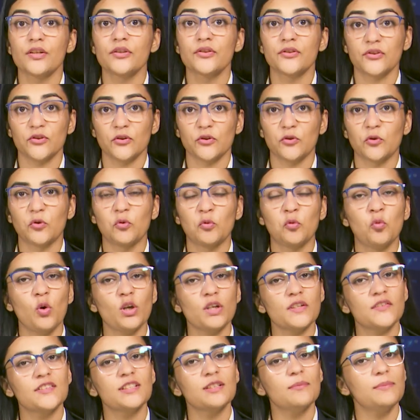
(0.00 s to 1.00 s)
So,
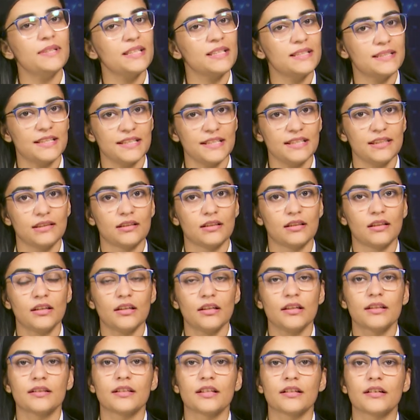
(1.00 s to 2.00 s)
what's the big deal?
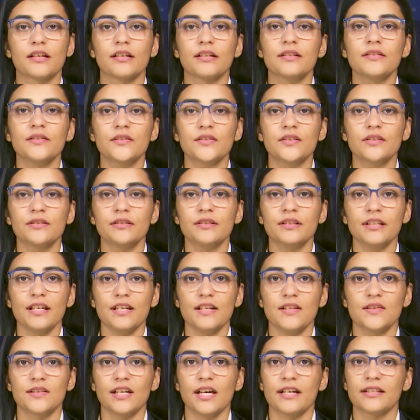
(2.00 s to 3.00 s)
The concern
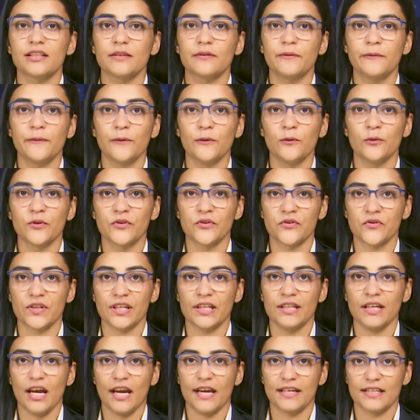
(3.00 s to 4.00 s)
is that the flu
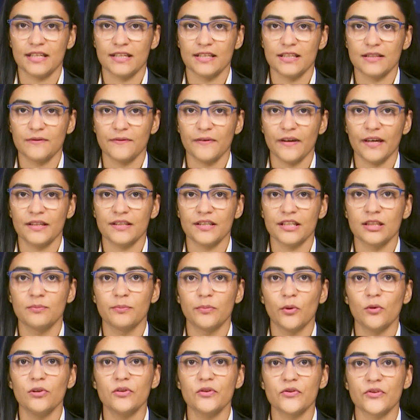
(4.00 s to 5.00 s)
strain identified in
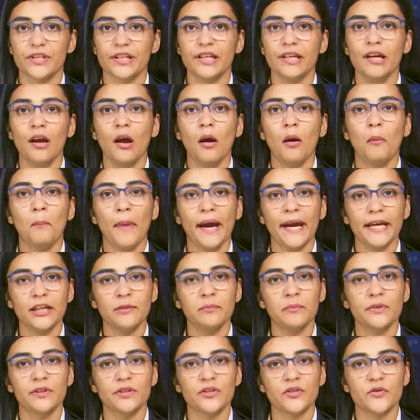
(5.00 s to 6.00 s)
poultry might
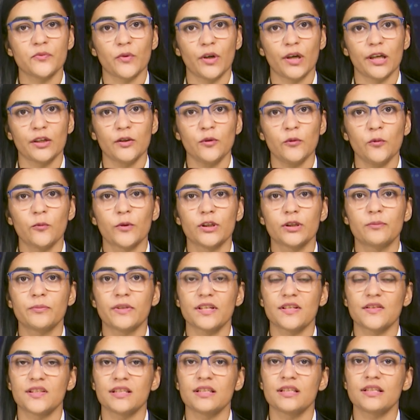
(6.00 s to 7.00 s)
merge one with
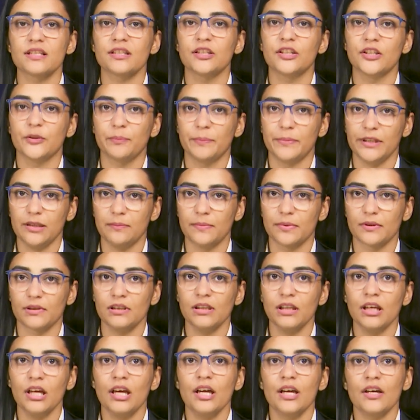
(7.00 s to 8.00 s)
present in people,
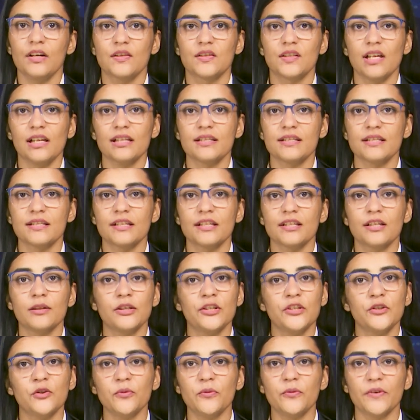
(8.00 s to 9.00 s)
resulting in a
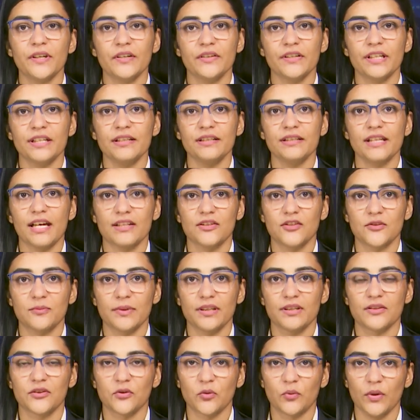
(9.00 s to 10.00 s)
new variant that
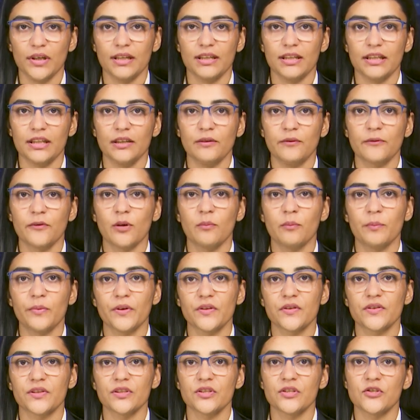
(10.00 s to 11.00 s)
spreads quickly from
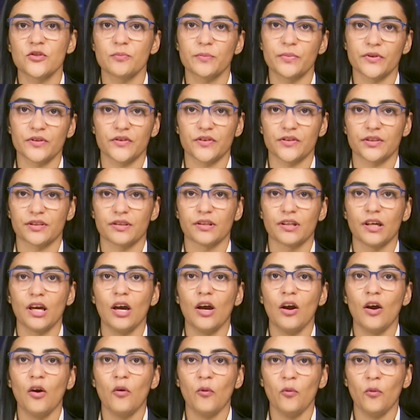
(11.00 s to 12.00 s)
person to person.
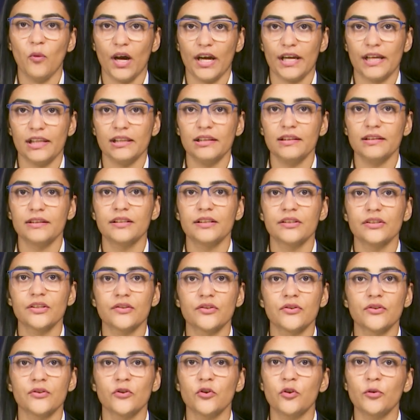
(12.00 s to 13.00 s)
While there
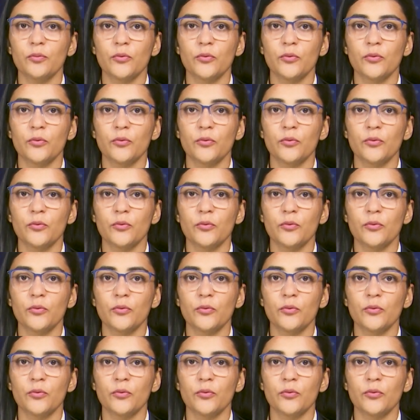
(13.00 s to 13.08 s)
is no